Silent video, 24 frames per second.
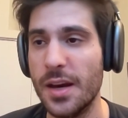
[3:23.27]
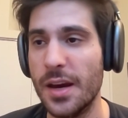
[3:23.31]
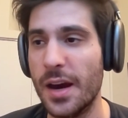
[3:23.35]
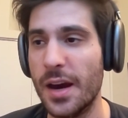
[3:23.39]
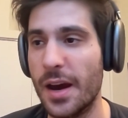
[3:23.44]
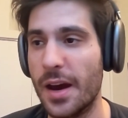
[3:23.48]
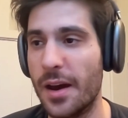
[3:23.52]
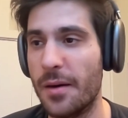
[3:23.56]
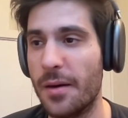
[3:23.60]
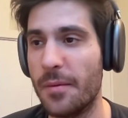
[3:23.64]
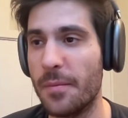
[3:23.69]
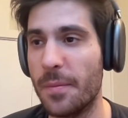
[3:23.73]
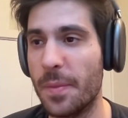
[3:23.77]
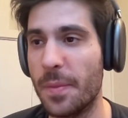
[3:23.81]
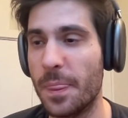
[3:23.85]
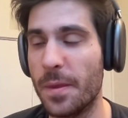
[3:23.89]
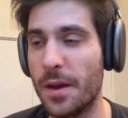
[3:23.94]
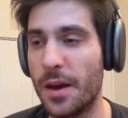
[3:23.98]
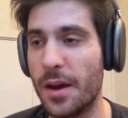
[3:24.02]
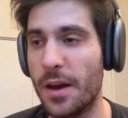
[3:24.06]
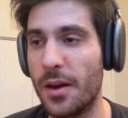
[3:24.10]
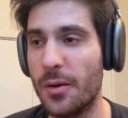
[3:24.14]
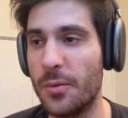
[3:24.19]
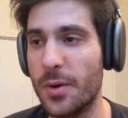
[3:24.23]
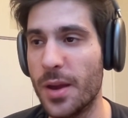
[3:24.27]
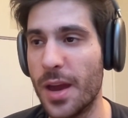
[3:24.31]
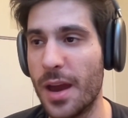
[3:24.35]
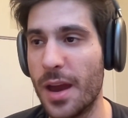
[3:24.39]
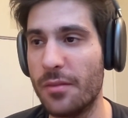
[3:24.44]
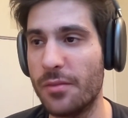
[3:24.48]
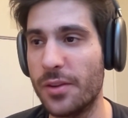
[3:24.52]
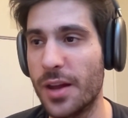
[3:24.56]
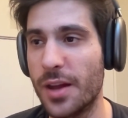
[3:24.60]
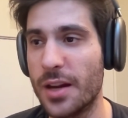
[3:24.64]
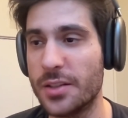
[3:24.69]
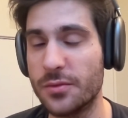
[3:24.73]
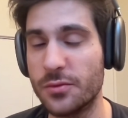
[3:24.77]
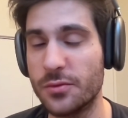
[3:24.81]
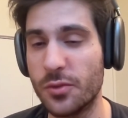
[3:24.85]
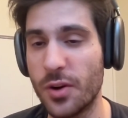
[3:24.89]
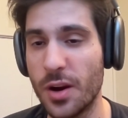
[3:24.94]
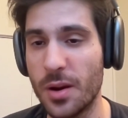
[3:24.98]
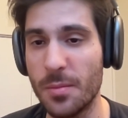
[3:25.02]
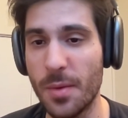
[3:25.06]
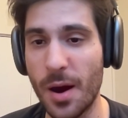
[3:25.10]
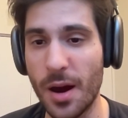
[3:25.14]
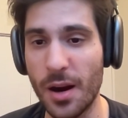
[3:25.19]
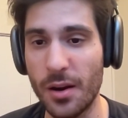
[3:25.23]
Um, uh, we have lots of
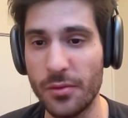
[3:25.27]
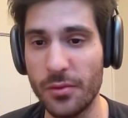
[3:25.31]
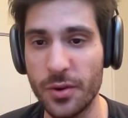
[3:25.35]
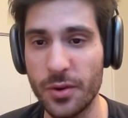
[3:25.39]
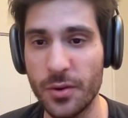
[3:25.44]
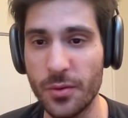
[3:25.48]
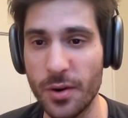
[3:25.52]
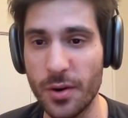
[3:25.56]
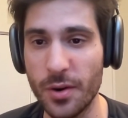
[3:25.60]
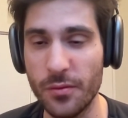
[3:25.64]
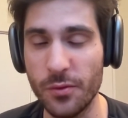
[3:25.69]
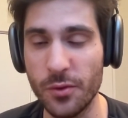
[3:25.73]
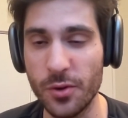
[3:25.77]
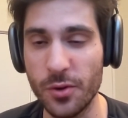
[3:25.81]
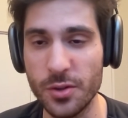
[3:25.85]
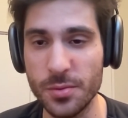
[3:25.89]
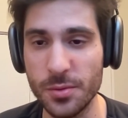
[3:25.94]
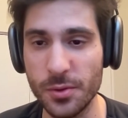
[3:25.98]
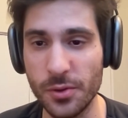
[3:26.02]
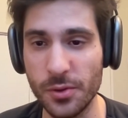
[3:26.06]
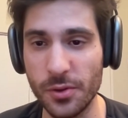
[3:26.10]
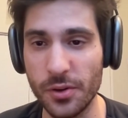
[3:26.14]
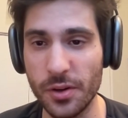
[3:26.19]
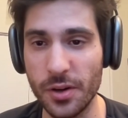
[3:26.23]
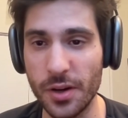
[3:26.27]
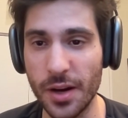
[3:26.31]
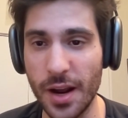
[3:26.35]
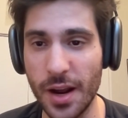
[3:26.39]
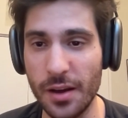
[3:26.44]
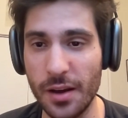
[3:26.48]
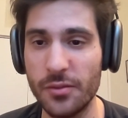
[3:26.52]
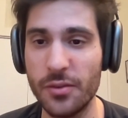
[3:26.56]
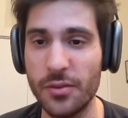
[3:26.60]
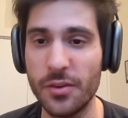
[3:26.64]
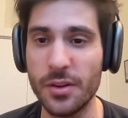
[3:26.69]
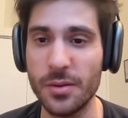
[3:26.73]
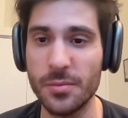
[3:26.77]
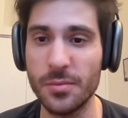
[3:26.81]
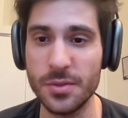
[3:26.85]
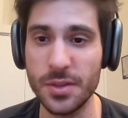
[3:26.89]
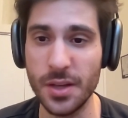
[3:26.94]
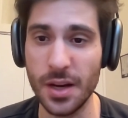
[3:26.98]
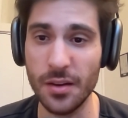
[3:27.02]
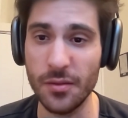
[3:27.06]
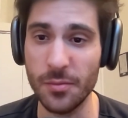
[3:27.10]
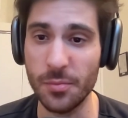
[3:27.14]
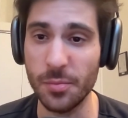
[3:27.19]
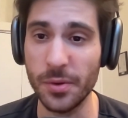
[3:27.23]
great model-free reinforcement learning algorithms
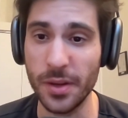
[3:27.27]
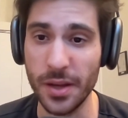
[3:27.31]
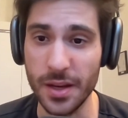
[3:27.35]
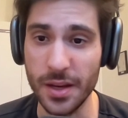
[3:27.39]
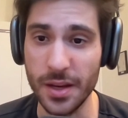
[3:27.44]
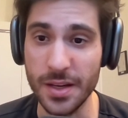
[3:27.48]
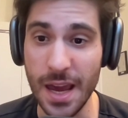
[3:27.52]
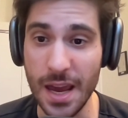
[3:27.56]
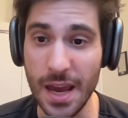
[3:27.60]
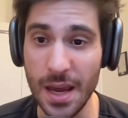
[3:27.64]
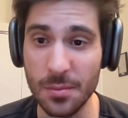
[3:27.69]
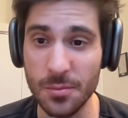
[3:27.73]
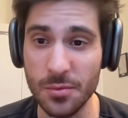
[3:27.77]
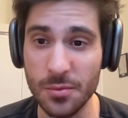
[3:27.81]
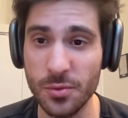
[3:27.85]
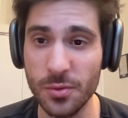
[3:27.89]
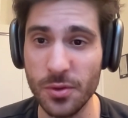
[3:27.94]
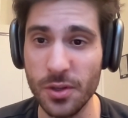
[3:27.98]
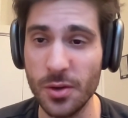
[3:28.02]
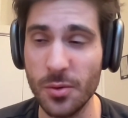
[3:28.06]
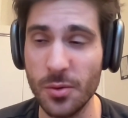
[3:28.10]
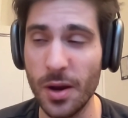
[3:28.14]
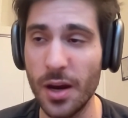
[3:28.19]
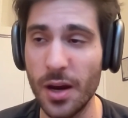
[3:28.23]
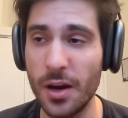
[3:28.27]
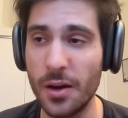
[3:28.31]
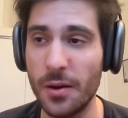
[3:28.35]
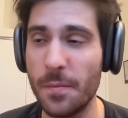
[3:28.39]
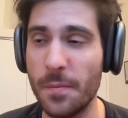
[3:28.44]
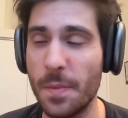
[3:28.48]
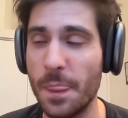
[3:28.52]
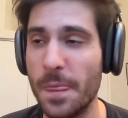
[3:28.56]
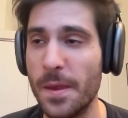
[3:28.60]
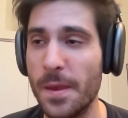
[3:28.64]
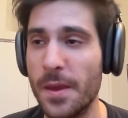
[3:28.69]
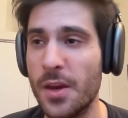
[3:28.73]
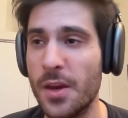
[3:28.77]
that have played games really well.